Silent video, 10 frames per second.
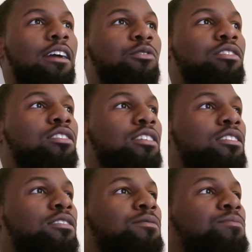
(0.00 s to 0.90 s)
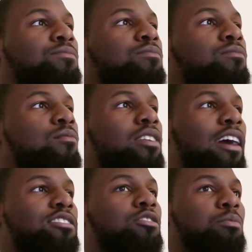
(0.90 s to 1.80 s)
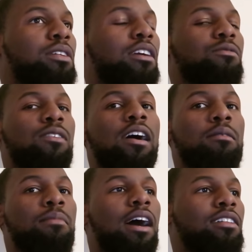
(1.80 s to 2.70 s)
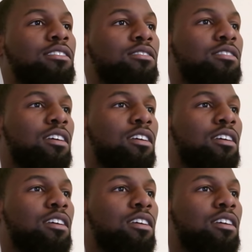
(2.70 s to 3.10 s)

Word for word: everything has to be in fine balance.